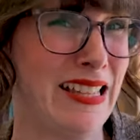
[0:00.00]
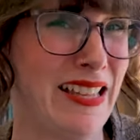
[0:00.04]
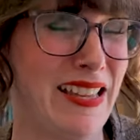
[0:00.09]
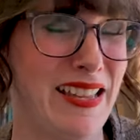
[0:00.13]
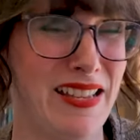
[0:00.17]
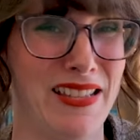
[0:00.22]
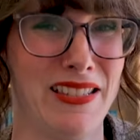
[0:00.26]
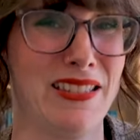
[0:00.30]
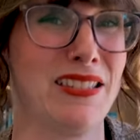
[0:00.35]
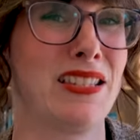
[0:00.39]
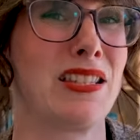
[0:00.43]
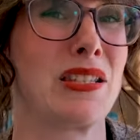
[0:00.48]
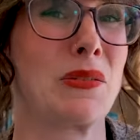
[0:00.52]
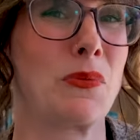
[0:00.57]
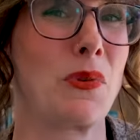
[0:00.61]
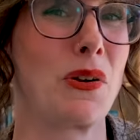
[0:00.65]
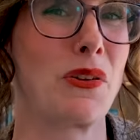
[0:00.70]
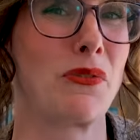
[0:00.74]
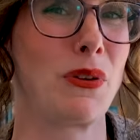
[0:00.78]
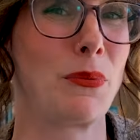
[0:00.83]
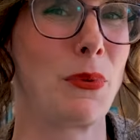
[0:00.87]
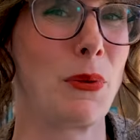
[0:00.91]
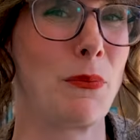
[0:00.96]
is this
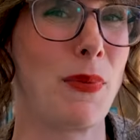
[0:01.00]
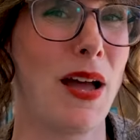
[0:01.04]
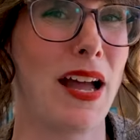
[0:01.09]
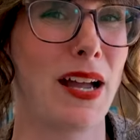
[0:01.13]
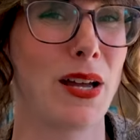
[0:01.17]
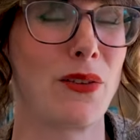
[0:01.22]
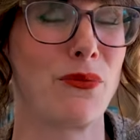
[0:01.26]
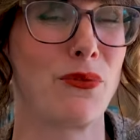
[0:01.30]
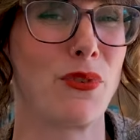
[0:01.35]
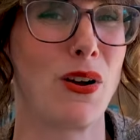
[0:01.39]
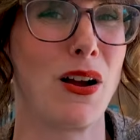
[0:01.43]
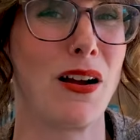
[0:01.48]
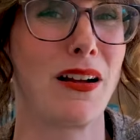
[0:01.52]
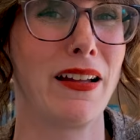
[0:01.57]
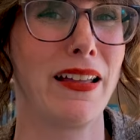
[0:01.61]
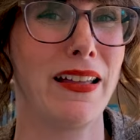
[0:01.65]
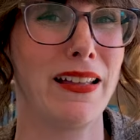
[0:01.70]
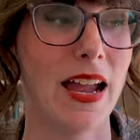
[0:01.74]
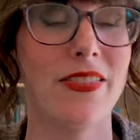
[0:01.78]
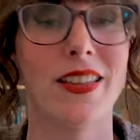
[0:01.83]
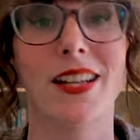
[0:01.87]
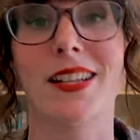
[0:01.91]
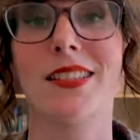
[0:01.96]
worth ripping back and frogging?
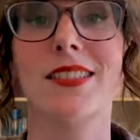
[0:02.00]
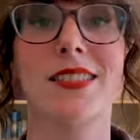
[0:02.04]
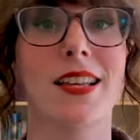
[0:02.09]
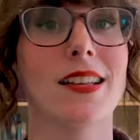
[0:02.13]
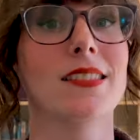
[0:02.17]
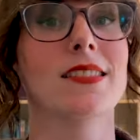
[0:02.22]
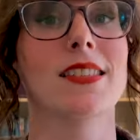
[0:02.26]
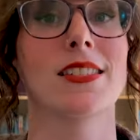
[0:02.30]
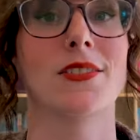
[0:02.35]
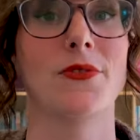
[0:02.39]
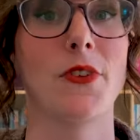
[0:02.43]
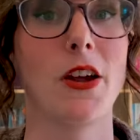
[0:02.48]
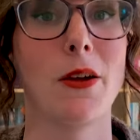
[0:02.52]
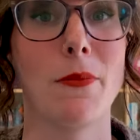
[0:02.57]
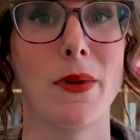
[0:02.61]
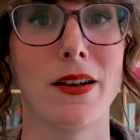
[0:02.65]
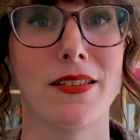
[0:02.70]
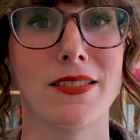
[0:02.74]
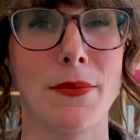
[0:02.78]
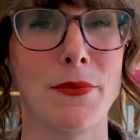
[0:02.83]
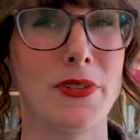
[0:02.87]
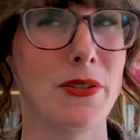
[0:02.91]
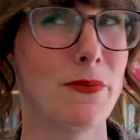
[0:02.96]
And the consensus very much
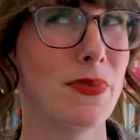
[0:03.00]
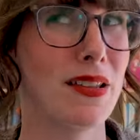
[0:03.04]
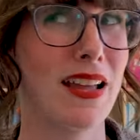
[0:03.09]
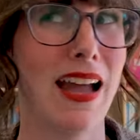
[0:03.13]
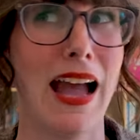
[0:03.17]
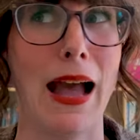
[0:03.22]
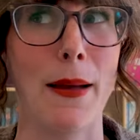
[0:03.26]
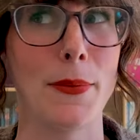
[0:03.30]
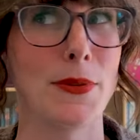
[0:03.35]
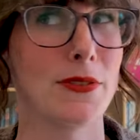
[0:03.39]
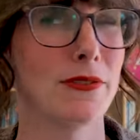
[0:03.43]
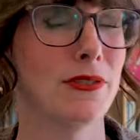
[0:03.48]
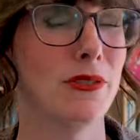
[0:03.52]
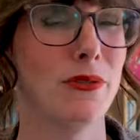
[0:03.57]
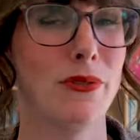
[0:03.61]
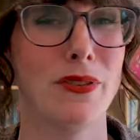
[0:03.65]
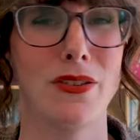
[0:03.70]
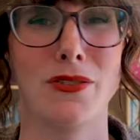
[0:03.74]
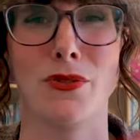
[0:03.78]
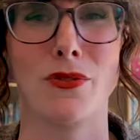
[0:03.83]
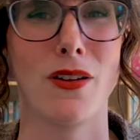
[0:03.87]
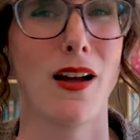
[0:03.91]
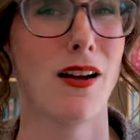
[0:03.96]
seemed to be absolutely
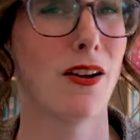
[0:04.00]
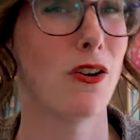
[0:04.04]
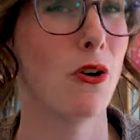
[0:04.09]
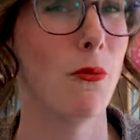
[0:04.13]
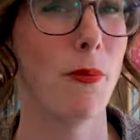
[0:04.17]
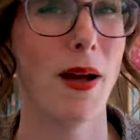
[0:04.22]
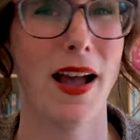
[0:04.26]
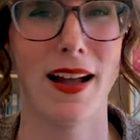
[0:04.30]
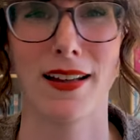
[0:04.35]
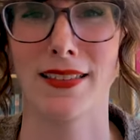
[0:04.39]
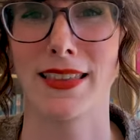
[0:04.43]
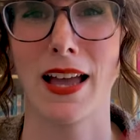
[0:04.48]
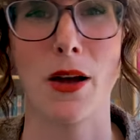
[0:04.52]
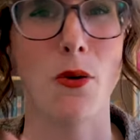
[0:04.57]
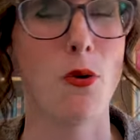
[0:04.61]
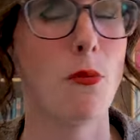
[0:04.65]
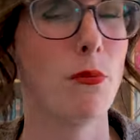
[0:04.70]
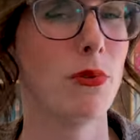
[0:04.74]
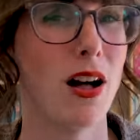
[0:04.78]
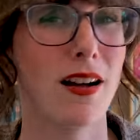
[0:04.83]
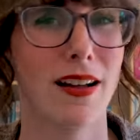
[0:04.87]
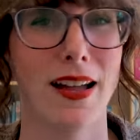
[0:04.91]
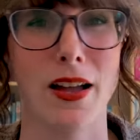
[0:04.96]
do not go back. That will
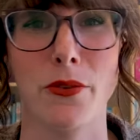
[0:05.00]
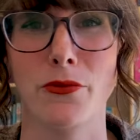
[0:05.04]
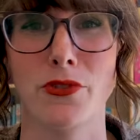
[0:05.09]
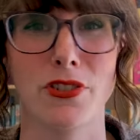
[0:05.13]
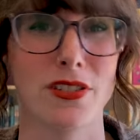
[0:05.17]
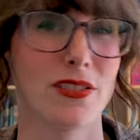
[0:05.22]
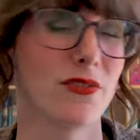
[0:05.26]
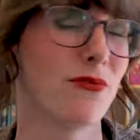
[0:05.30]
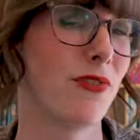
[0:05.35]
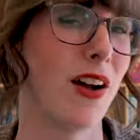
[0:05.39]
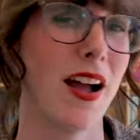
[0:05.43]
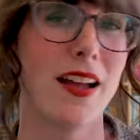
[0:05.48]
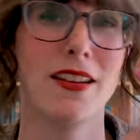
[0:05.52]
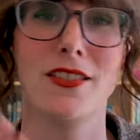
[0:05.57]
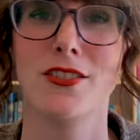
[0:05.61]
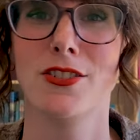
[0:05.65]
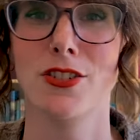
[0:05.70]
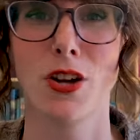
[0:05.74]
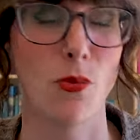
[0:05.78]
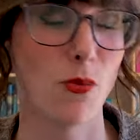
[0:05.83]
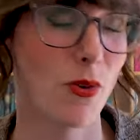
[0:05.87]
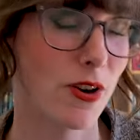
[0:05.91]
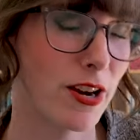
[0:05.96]
block out just fine.
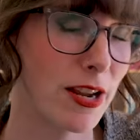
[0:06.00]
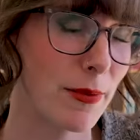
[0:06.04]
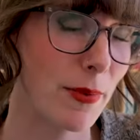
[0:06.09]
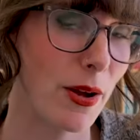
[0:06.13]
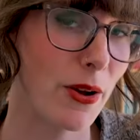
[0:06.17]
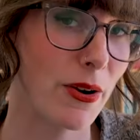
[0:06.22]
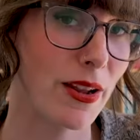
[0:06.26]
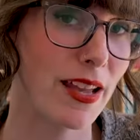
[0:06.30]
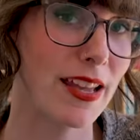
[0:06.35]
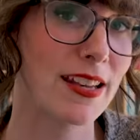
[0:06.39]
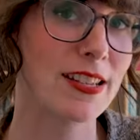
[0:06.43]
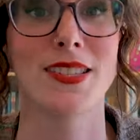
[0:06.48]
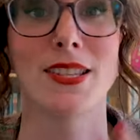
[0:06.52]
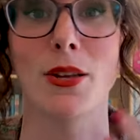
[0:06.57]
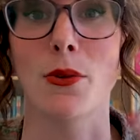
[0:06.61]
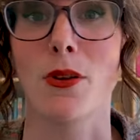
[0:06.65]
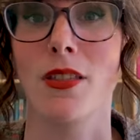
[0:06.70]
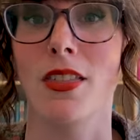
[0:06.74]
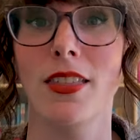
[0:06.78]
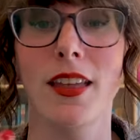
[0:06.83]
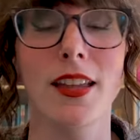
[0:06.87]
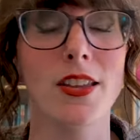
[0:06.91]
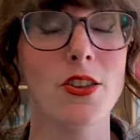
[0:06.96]
Don't worry about it. So
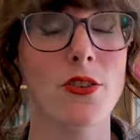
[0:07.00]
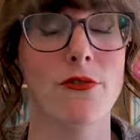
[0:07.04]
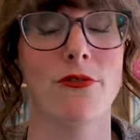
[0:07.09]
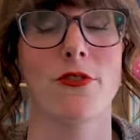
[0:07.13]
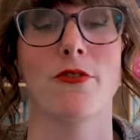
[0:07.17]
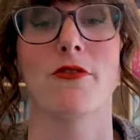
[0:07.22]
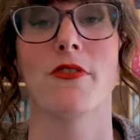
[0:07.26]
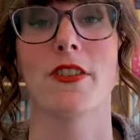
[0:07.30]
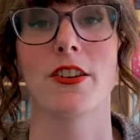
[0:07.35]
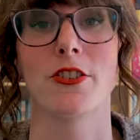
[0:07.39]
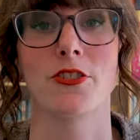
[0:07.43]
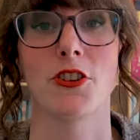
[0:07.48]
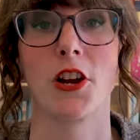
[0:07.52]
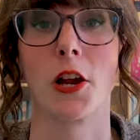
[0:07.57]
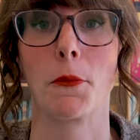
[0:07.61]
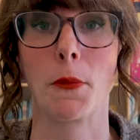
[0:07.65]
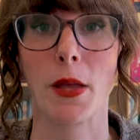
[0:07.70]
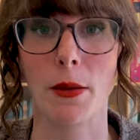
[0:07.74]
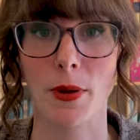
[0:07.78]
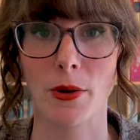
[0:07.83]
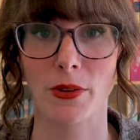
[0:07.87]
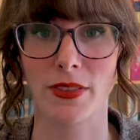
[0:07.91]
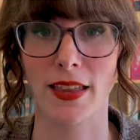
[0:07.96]
thank you for reassuring me
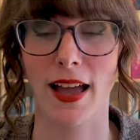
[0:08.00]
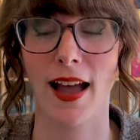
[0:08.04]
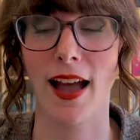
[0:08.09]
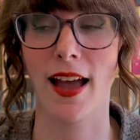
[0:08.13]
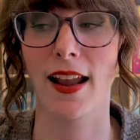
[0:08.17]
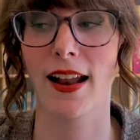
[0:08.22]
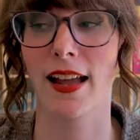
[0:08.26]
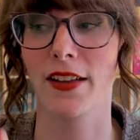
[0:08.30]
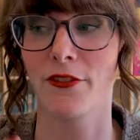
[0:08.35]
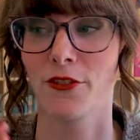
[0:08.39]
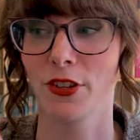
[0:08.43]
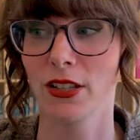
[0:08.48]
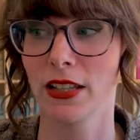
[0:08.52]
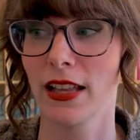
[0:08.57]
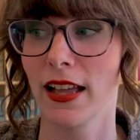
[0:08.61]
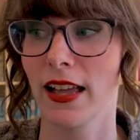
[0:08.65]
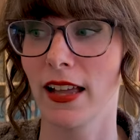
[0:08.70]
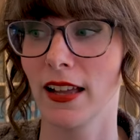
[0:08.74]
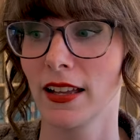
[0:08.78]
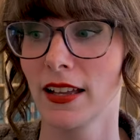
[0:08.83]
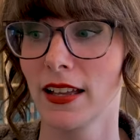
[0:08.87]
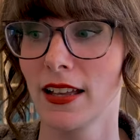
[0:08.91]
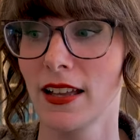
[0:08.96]
about that. I feel
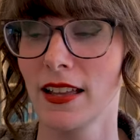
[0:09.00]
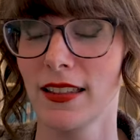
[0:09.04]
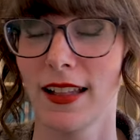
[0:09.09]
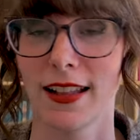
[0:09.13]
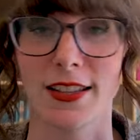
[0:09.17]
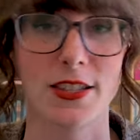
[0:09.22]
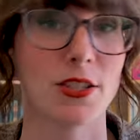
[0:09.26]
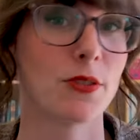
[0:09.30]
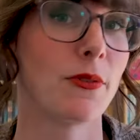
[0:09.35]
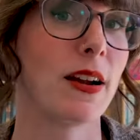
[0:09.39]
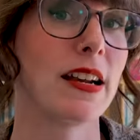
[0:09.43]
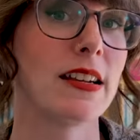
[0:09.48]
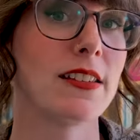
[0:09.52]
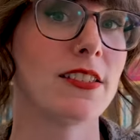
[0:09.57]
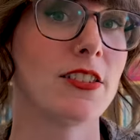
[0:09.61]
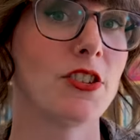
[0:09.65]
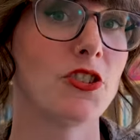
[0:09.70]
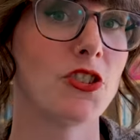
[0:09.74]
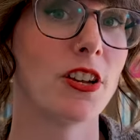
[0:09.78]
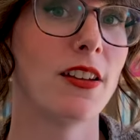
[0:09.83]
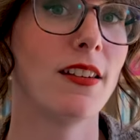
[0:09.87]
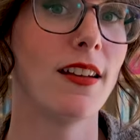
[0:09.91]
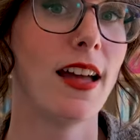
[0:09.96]
like it's the right
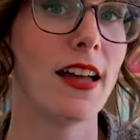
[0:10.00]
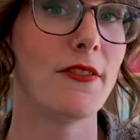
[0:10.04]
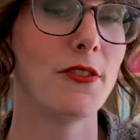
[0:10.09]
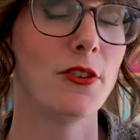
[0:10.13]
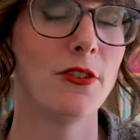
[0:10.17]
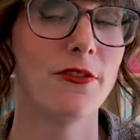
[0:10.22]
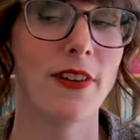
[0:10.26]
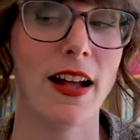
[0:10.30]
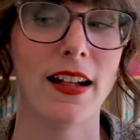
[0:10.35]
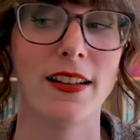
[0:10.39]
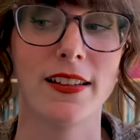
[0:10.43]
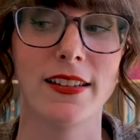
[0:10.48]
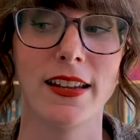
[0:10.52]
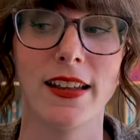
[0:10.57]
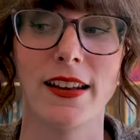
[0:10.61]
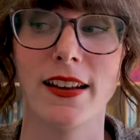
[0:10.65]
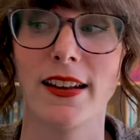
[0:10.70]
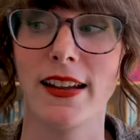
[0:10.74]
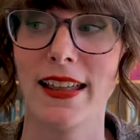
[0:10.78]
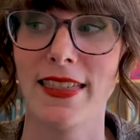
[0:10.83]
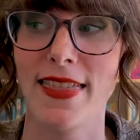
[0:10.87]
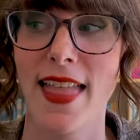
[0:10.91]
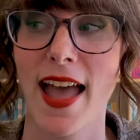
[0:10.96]
decision. I feel validated
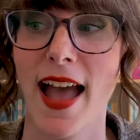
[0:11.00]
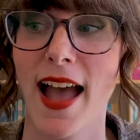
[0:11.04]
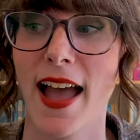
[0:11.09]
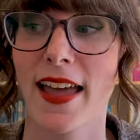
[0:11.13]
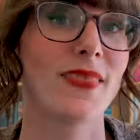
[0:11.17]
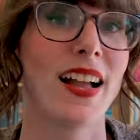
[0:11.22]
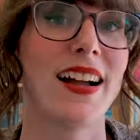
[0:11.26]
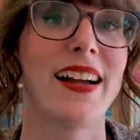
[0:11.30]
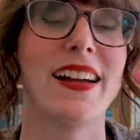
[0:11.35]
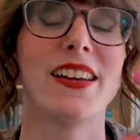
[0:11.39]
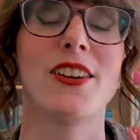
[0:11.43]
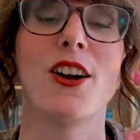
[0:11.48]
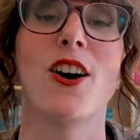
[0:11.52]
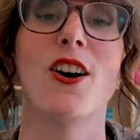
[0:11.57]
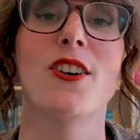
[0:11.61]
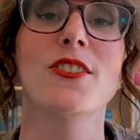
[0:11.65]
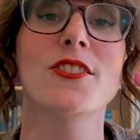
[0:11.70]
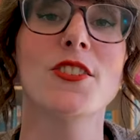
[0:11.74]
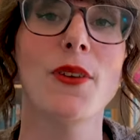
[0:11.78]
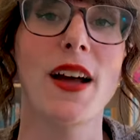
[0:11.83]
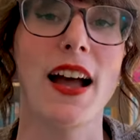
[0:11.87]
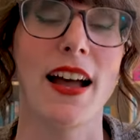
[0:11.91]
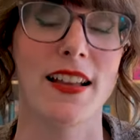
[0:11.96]
in that. I had
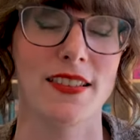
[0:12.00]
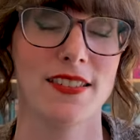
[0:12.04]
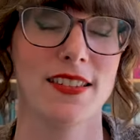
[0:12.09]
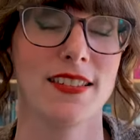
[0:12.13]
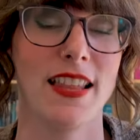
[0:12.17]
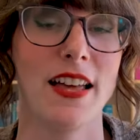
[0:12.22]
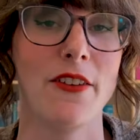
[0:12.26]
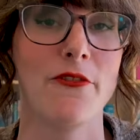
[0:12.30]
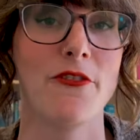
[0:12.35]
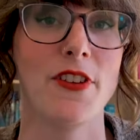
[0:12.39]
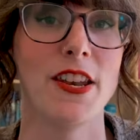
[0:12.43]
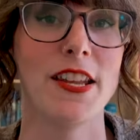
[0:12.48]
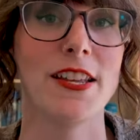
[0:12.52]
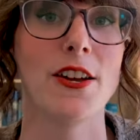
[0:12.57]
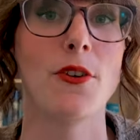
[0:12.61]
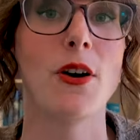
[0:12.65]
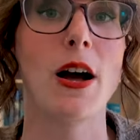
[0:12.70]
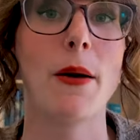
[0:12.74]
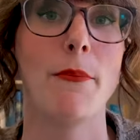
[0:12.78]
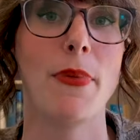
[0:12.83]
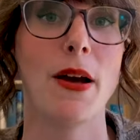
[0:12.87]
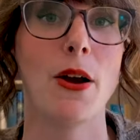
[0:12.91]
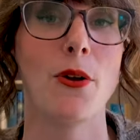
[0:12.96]
also asked in that video
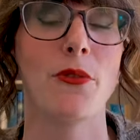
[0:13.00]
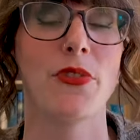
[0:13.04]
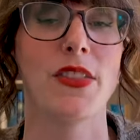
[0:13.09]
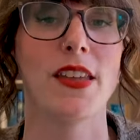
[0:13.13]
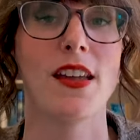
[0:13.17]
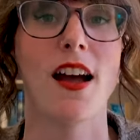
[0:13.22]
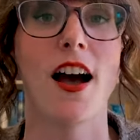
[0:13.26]
about the